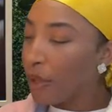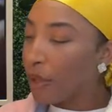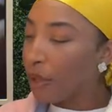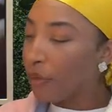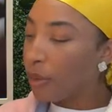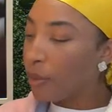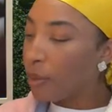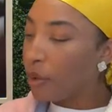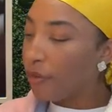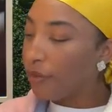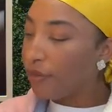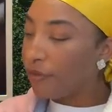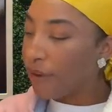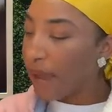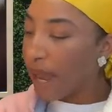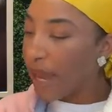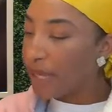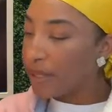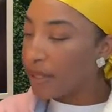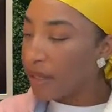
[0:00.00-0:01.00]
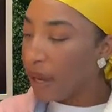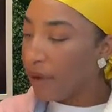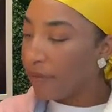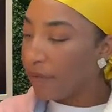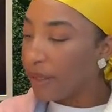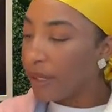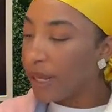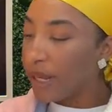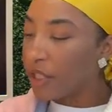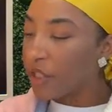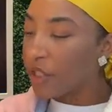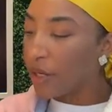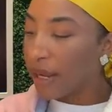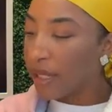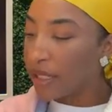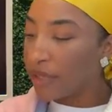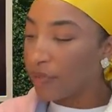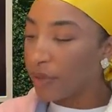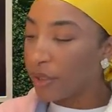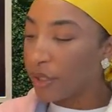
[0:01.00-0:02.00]
The removed fat is often then
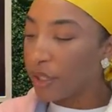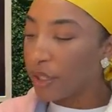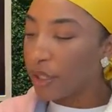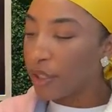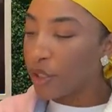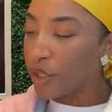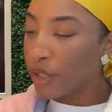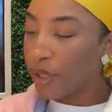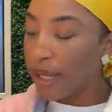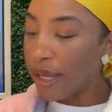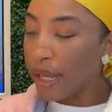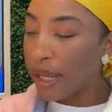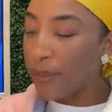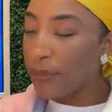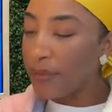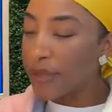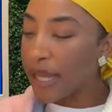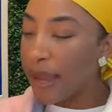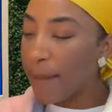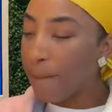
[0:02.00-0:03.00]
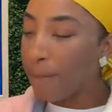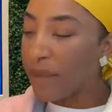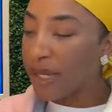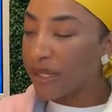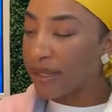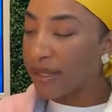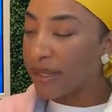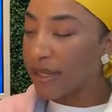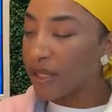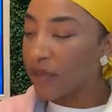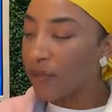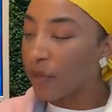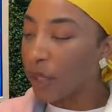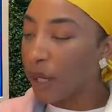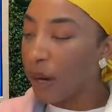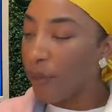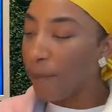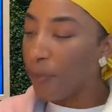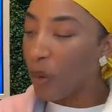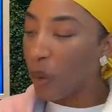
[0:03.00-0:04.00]
transferred to the hips and buttocks
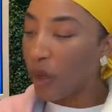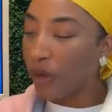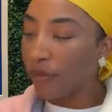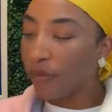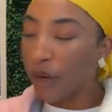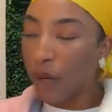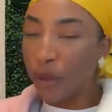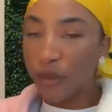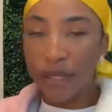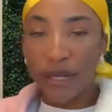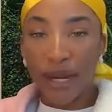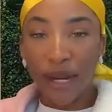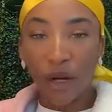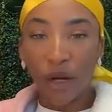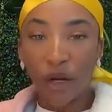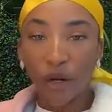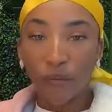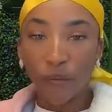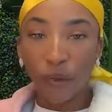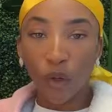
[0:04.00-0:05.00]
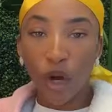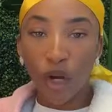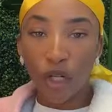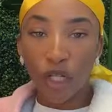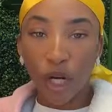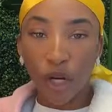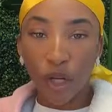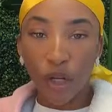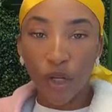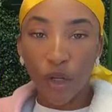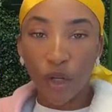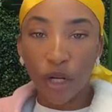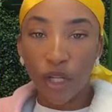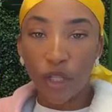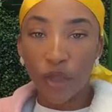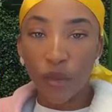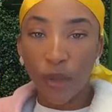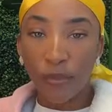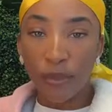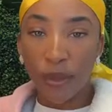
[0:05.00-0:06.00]
for a more rounded and curved look. Are you going
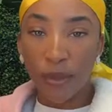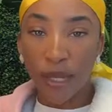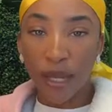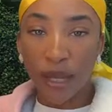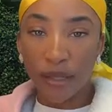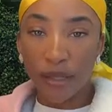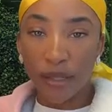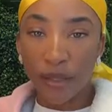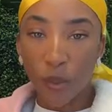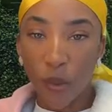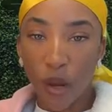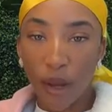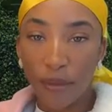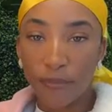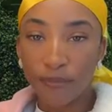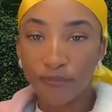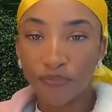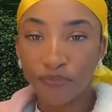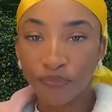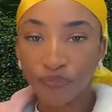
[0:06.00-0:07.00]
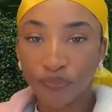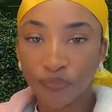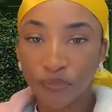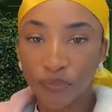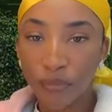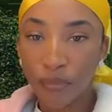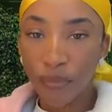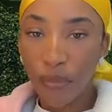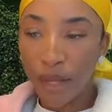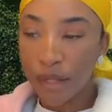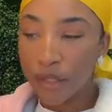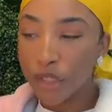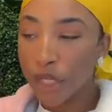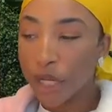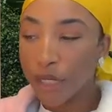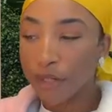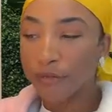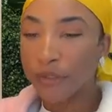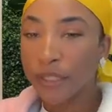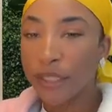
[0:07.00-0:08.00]
to do a BBL as well?
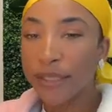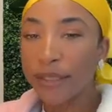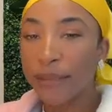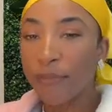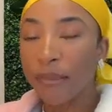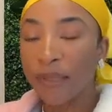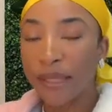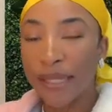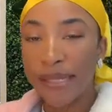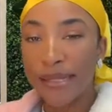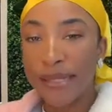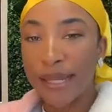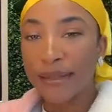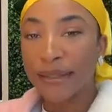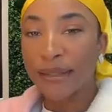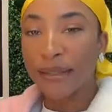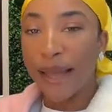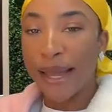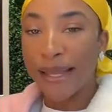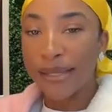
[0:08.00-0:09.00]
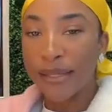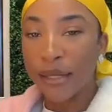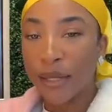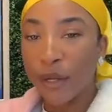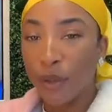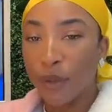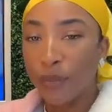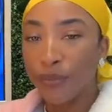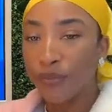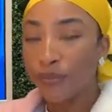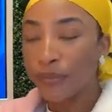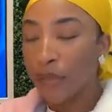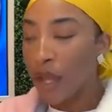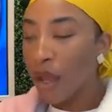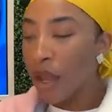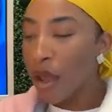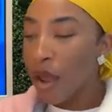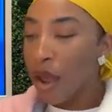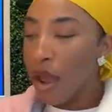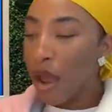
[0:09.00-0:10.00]
Jennifer, please let the class know. We
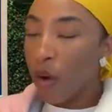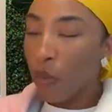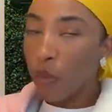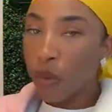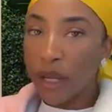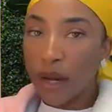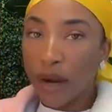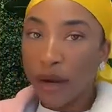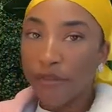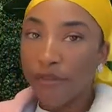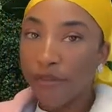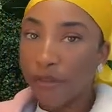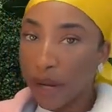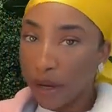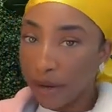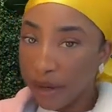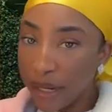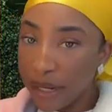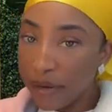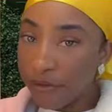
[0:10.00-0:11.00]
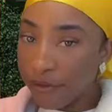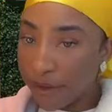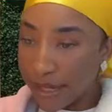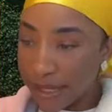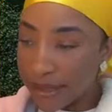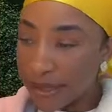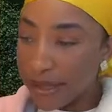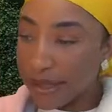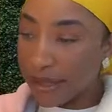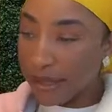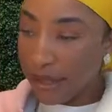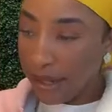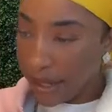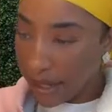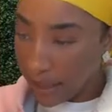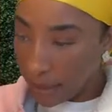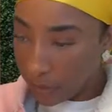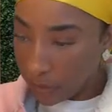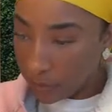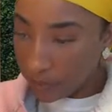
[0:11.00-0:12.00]
are very invested
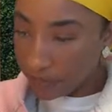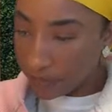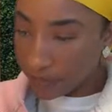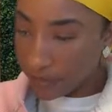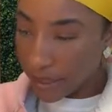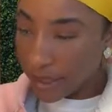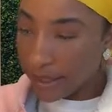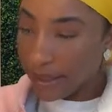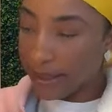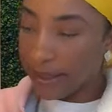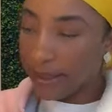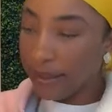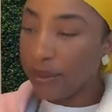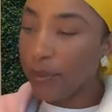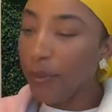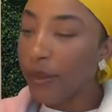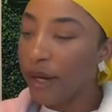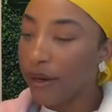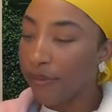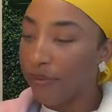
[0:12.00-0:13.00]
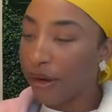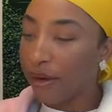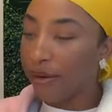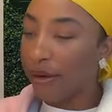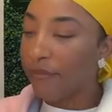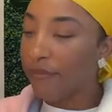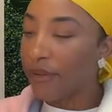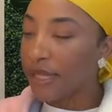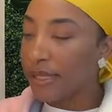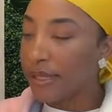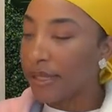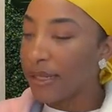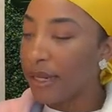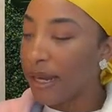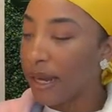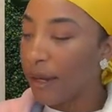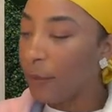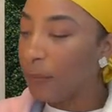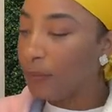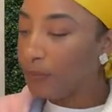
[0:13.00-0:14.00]
now. Okay, we are very invested
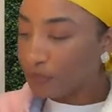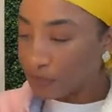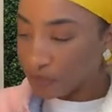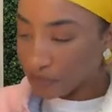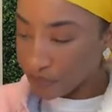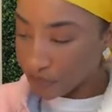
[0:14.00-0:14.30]
now.